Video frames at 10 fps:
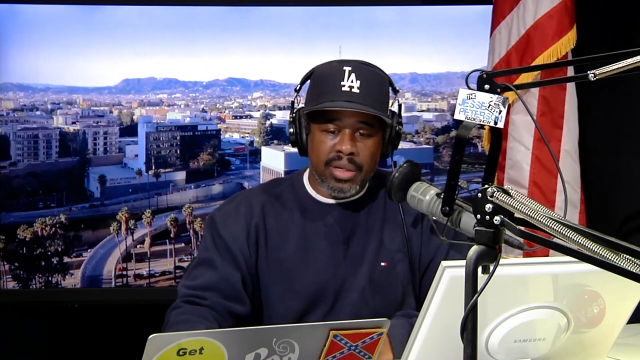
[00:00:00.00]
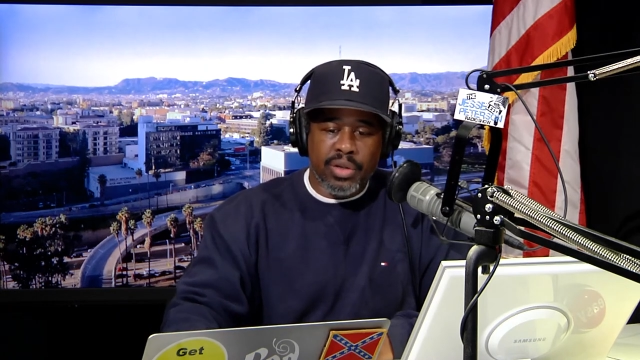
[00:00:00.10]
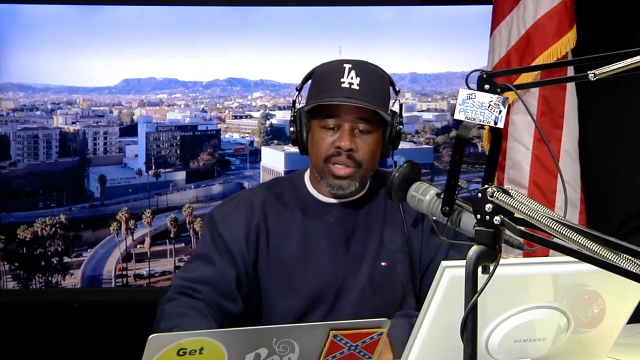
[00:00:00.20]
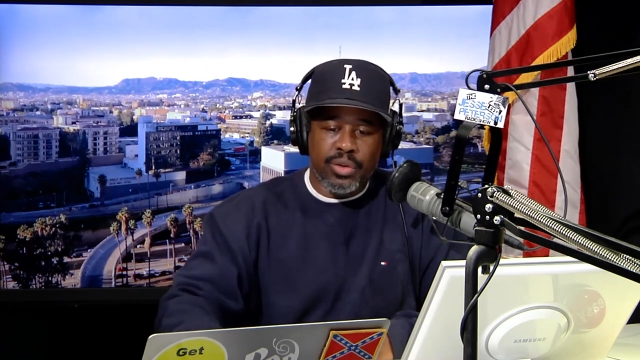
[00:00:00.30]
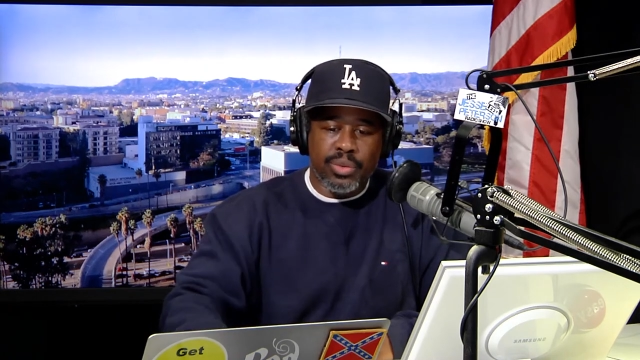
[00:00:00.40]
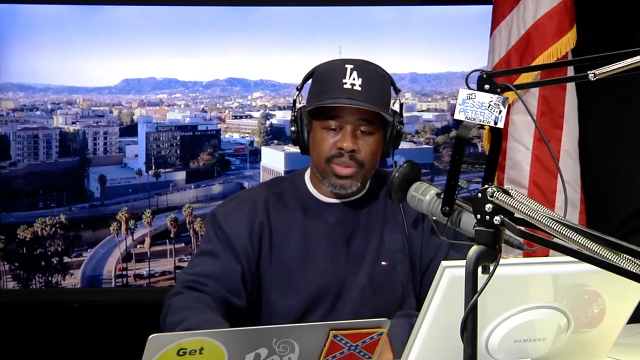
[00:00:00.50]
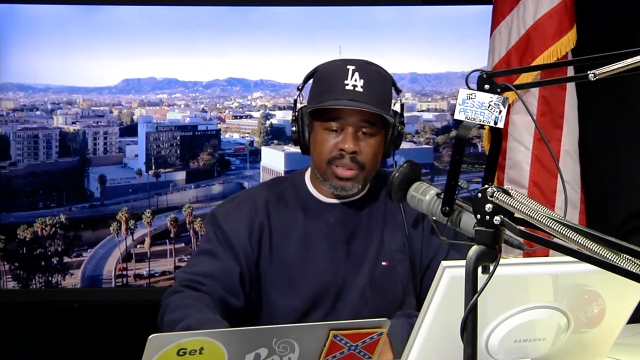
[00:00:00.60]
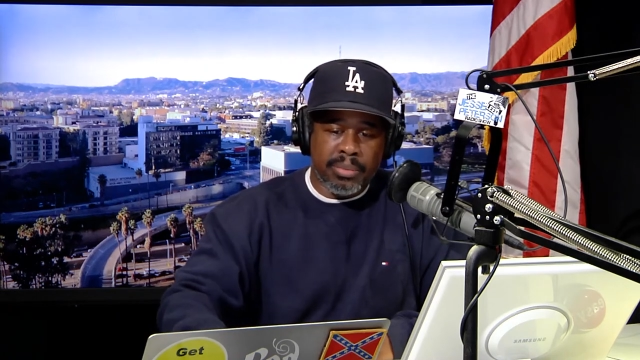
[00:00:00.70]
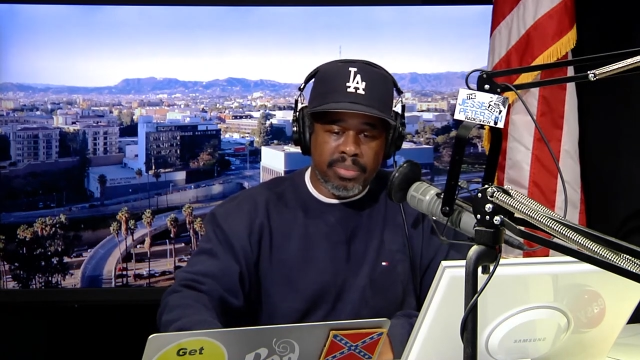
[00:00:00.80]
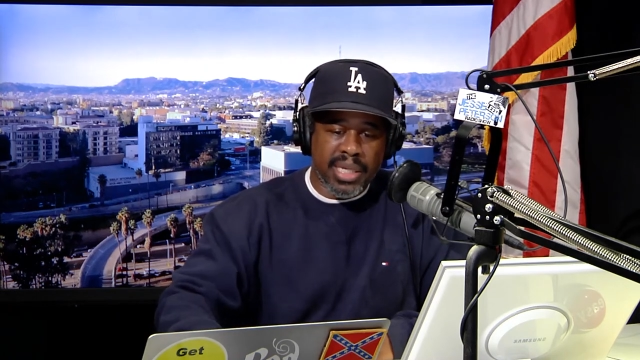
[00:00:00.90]
You can do
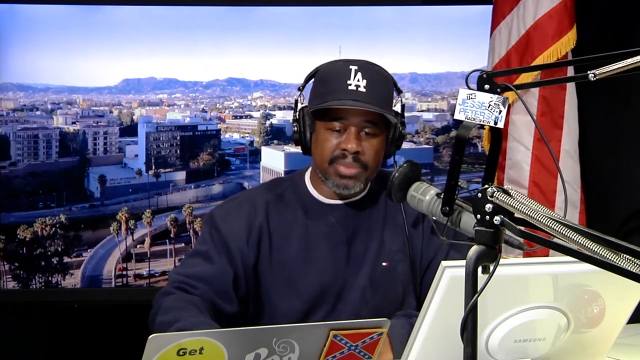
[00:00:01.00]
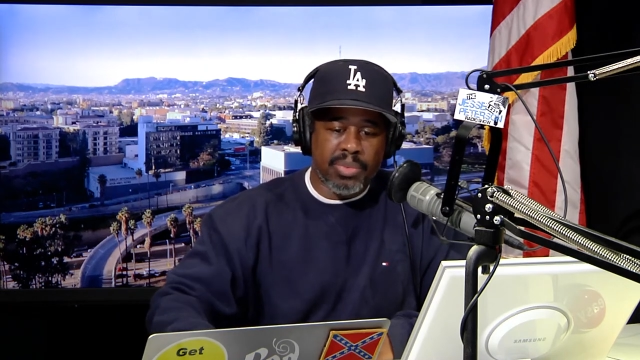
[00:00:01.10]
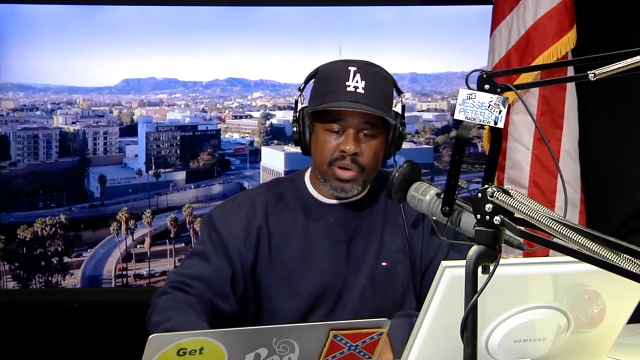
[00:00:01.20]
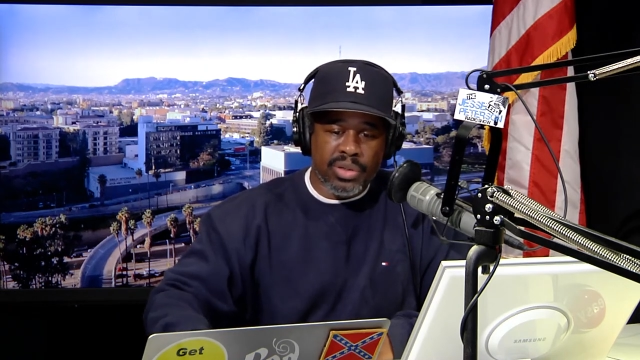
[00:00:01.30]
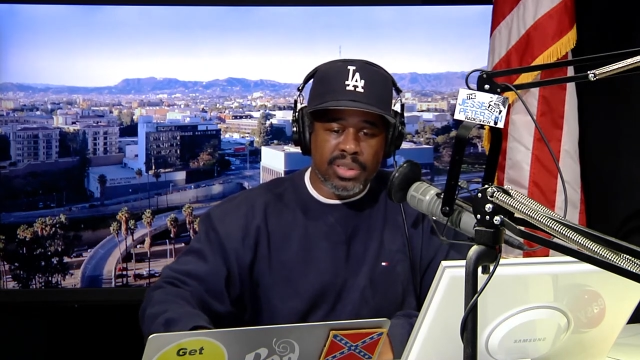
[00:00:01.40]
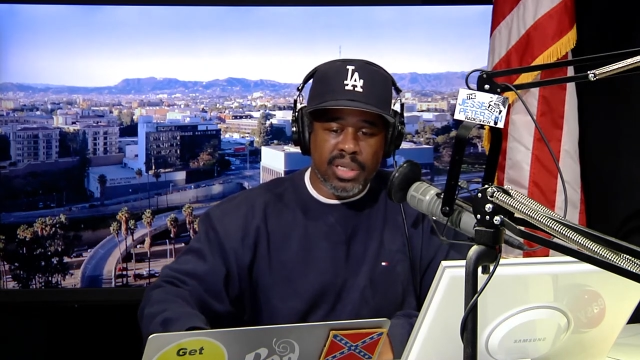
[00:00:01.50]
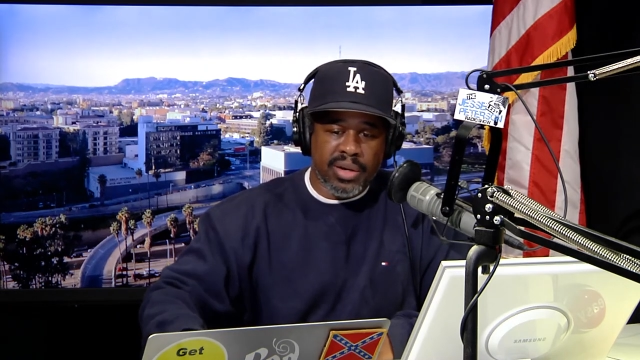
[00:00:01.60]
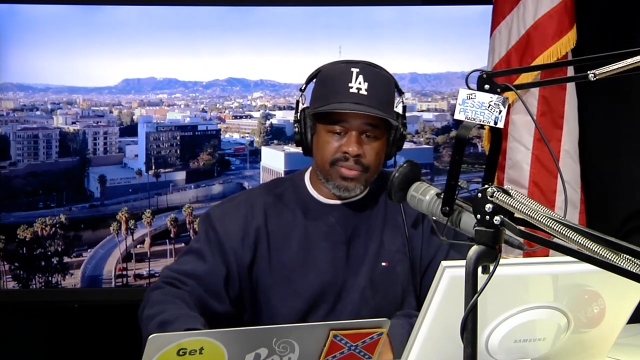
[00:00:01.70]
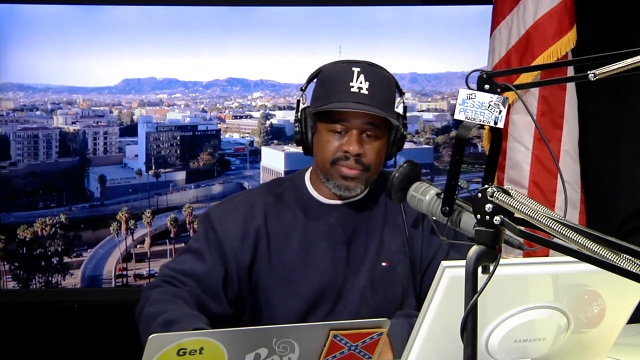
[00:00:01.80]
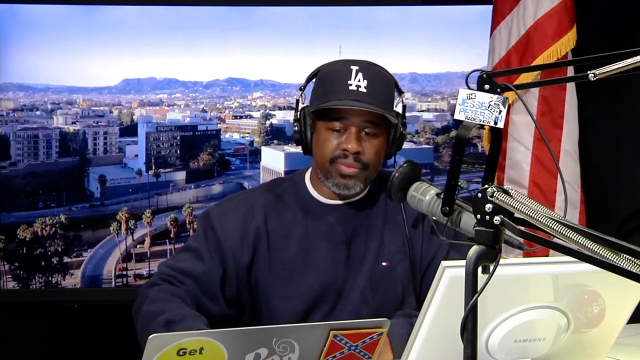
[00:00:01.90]
some baseball
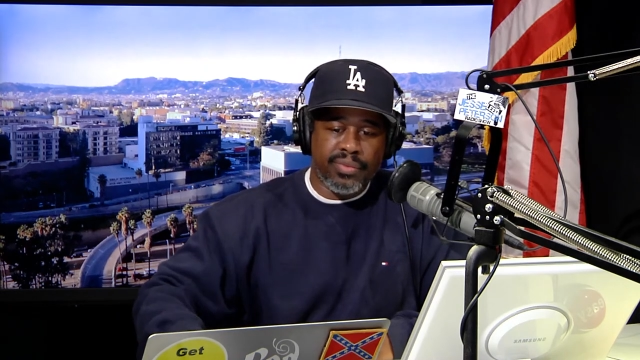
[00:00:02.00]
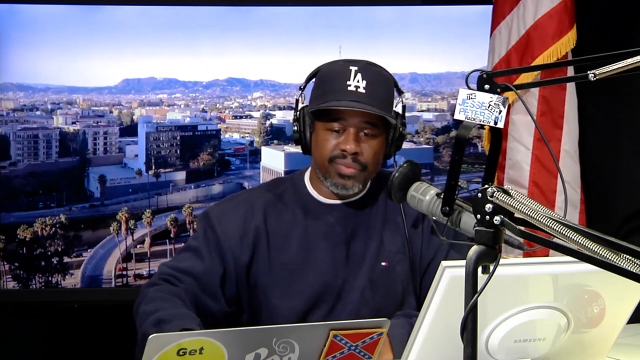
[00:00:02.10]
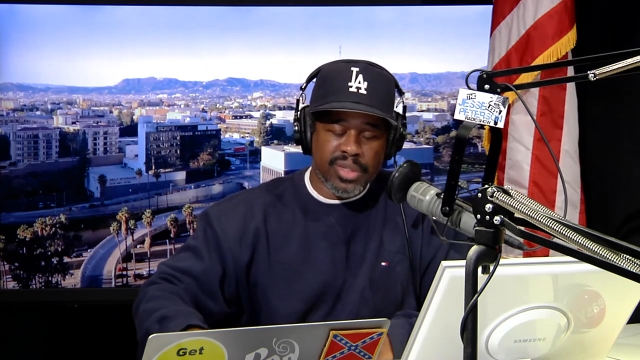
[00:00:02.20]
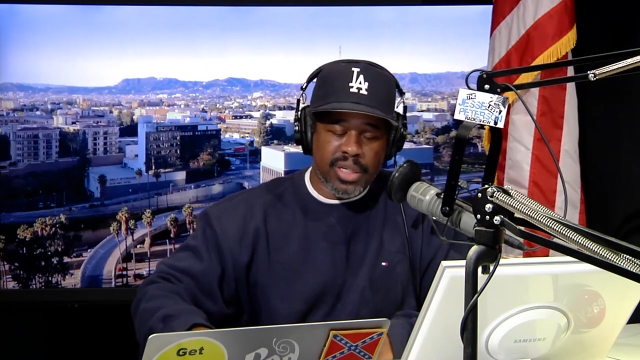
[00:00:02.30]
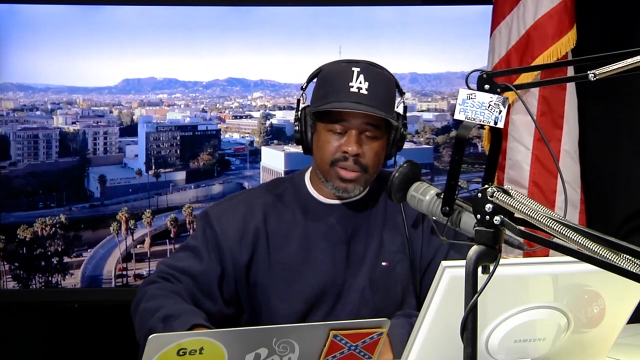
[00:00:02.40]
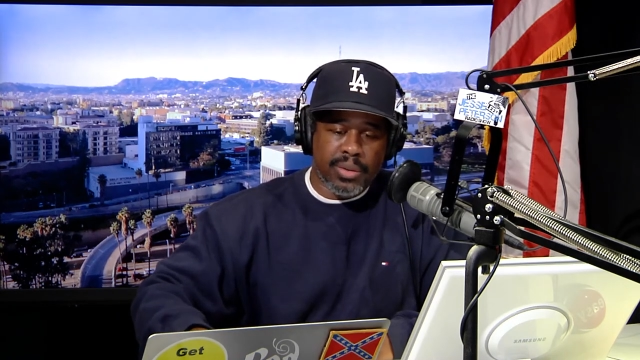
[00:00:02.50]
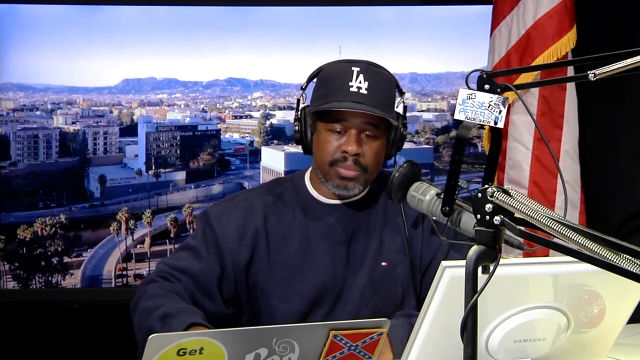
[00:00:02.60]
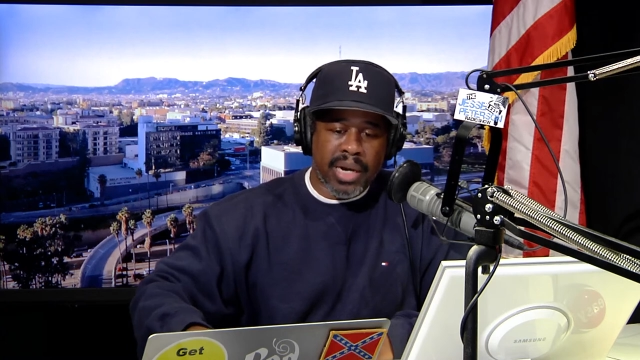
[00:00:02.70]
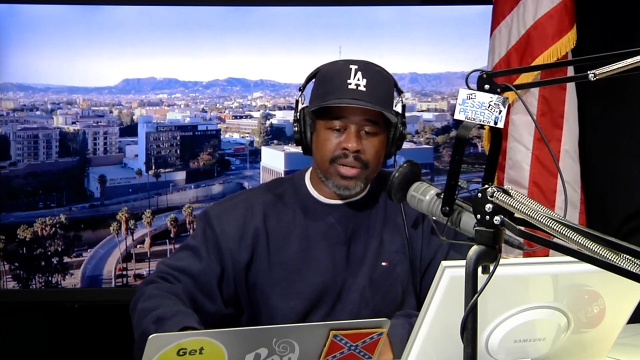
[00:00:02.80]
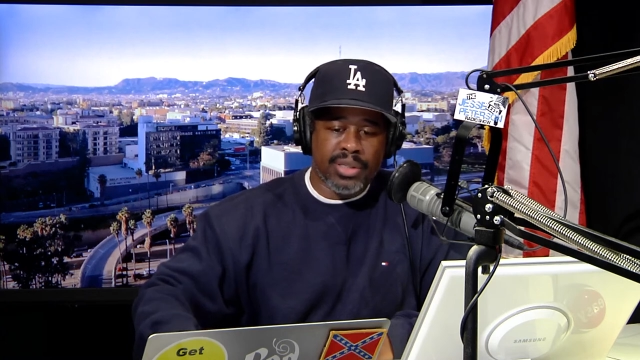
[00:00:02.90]
stuff, you
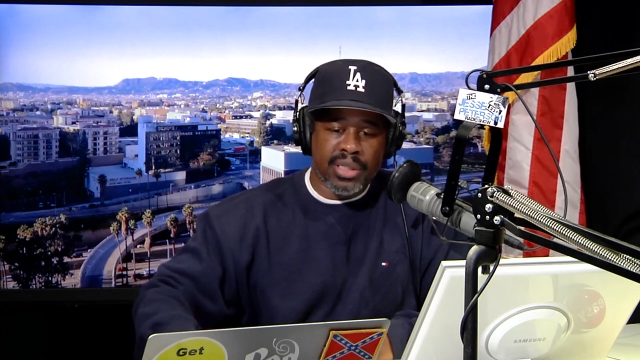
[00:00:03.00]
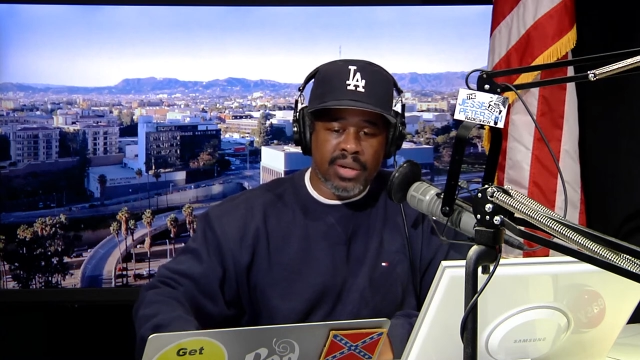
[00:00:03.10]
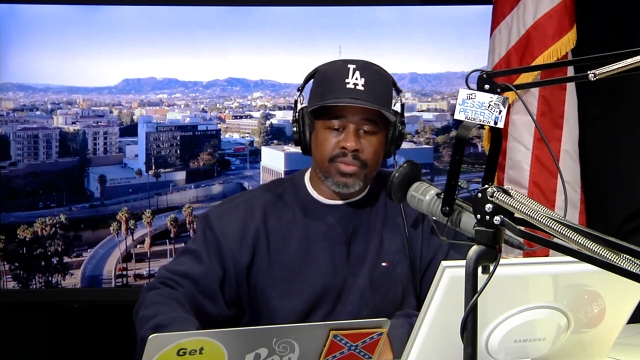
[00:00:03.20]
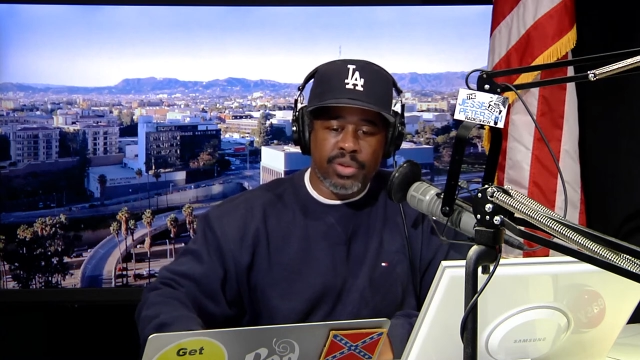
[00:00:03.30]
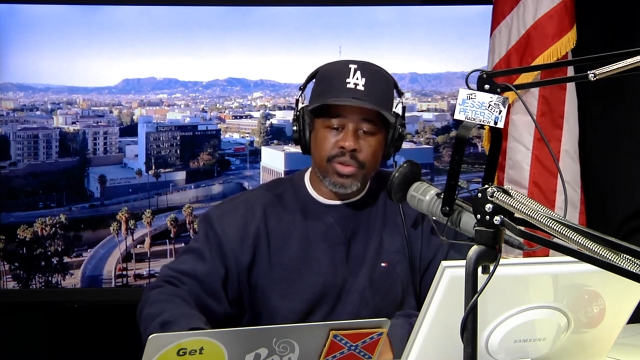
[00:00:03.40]
know, by yourself.